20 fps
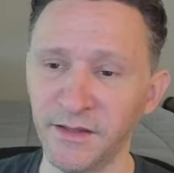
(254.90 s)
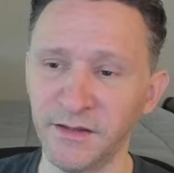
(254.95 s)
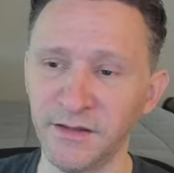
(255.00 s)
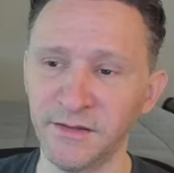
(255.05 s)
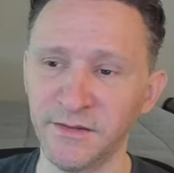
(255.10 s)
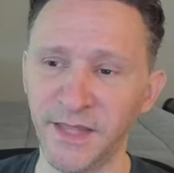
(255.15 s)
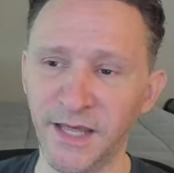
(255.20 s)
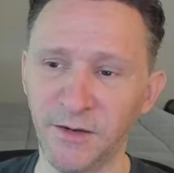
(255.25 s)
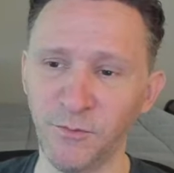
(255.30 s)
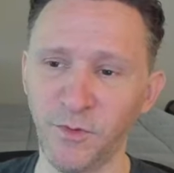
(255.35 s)

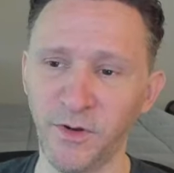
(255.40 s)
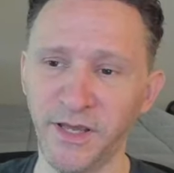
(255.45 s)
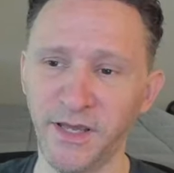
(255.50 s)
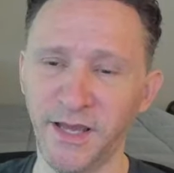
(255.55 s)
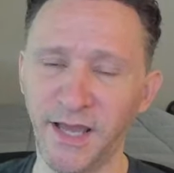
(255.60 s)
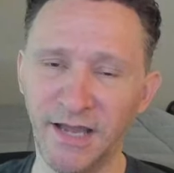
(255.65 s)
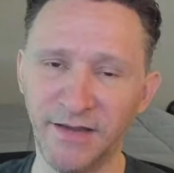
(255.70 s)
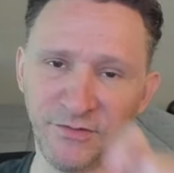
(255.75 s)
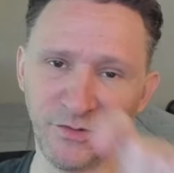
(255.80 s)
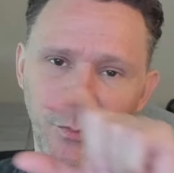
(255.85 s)
That way,
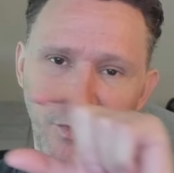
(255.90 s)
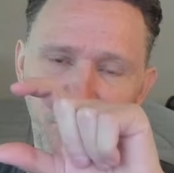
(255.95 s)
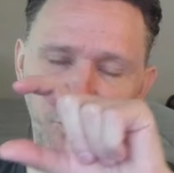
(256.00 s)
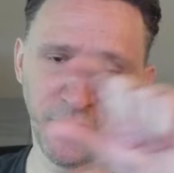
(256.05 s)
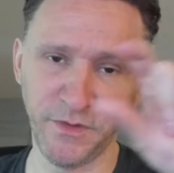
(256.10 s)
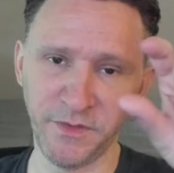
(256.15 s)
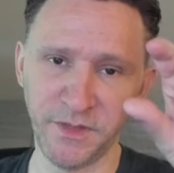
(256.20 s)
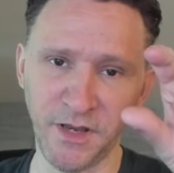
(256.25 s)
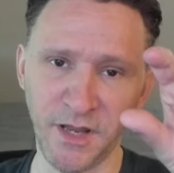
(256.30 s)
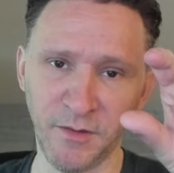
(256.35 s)
after we
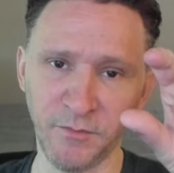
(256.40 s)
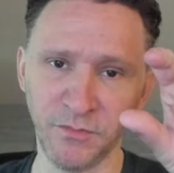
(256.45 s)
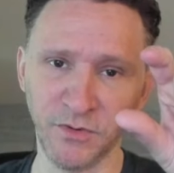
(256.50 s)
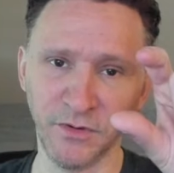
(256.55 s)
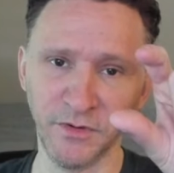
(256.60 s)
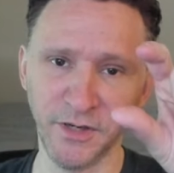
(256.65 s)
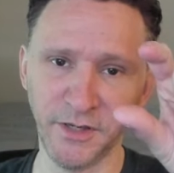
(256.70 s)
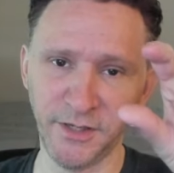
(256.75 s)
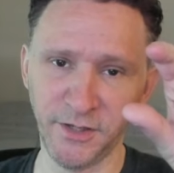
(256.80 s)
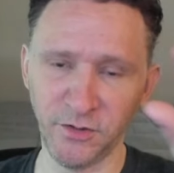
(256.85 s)
print the
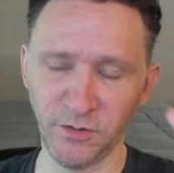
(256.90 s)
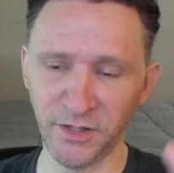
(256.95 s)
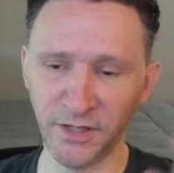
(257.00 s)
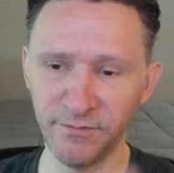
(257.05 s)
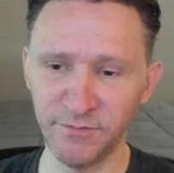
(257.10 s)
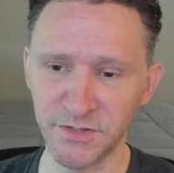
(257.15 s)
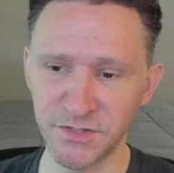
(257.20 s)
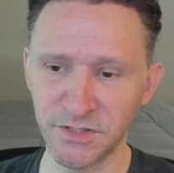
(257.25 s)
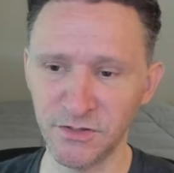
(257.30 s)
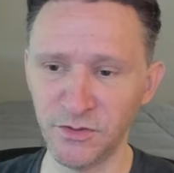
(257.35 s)
number, it'll
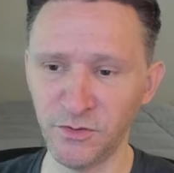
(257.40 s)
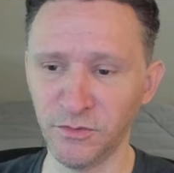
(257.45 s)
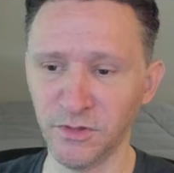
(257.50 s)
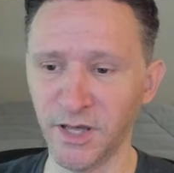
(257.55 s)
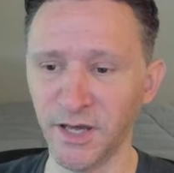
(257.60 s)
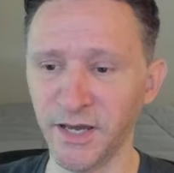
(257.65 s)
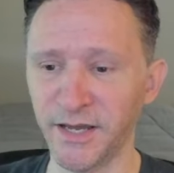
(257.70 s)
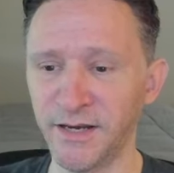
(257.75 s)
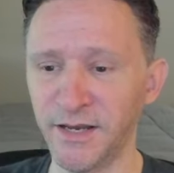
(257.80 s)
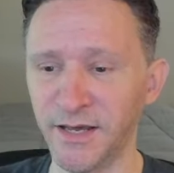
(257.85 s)
give us a new line.